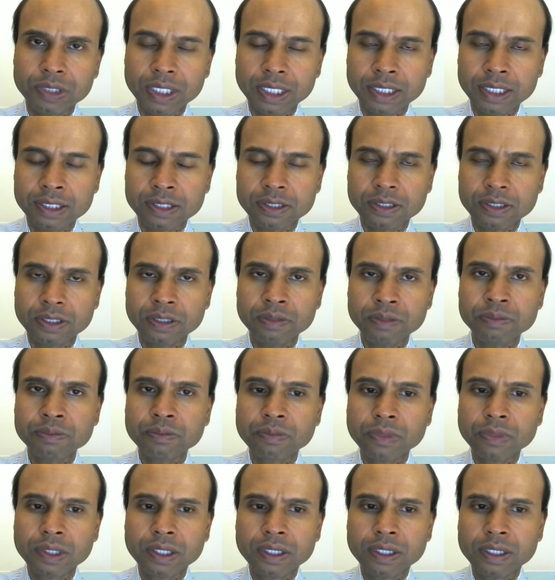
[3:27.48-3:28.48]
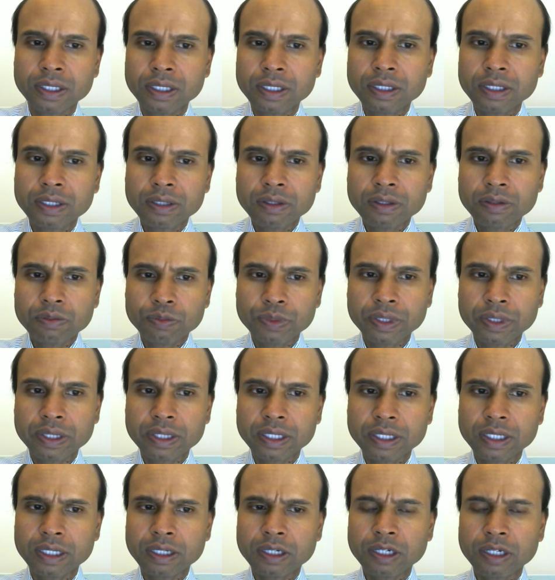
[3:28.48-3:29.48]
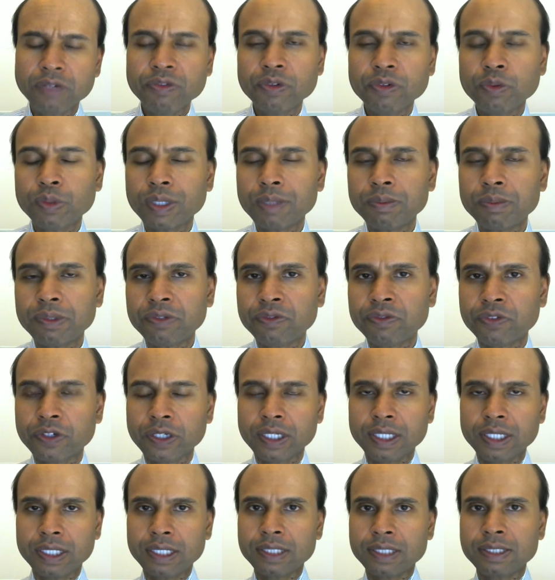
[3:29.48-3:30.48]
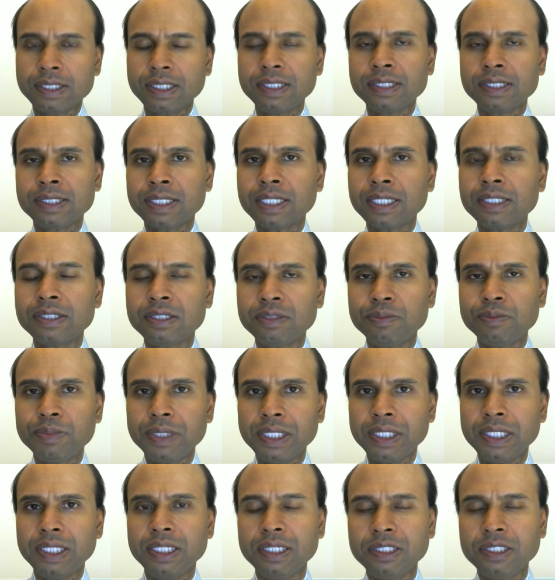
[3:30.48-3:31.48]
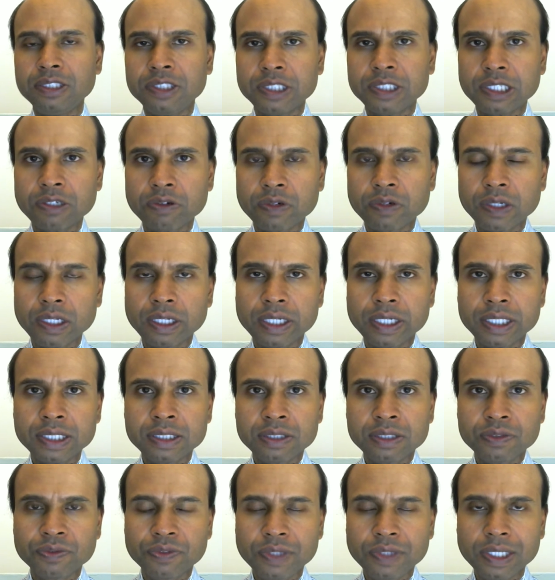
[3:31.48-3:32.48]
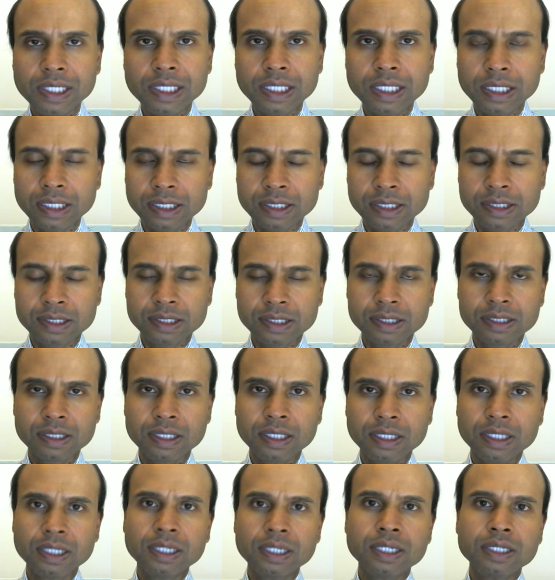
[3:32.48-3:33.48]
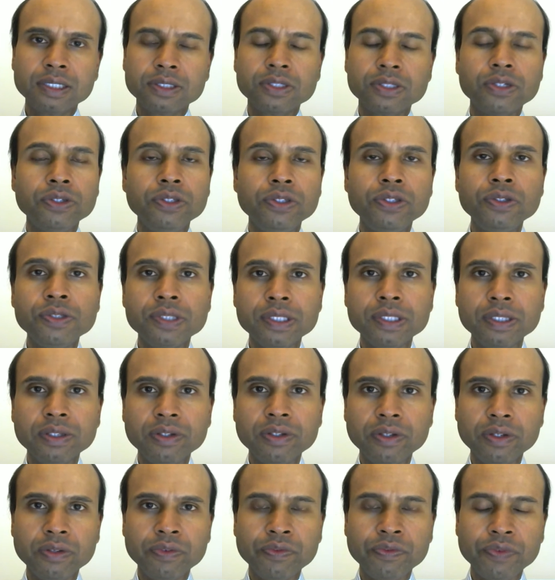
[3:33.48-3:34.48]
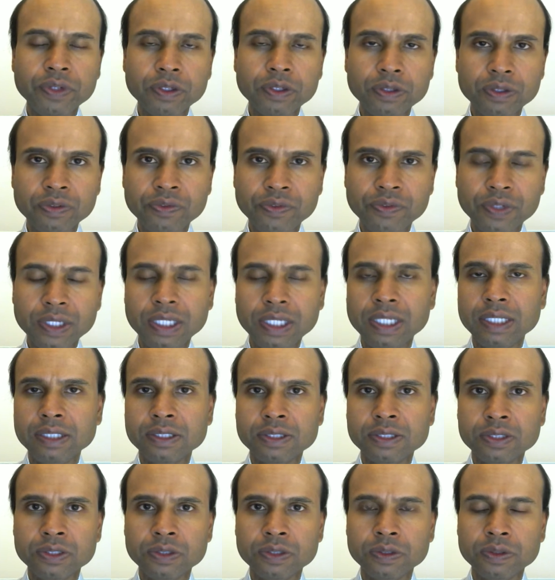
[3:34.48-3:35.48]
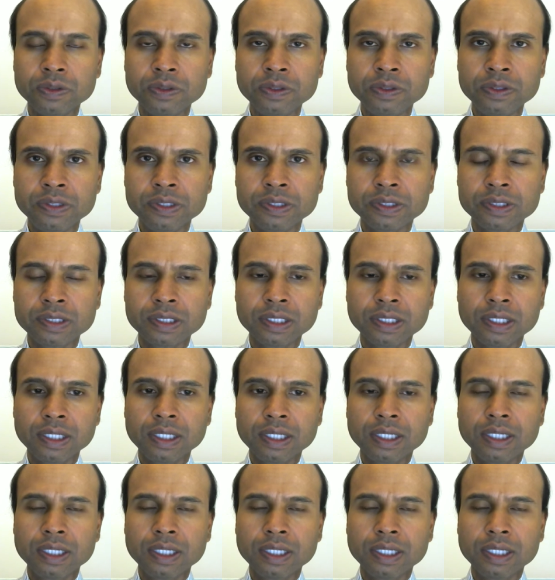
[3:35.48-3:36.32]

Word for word: release on. With uh, overwhelm and fogginess, these tend to be generalized feelings. So using the field of feelings tools,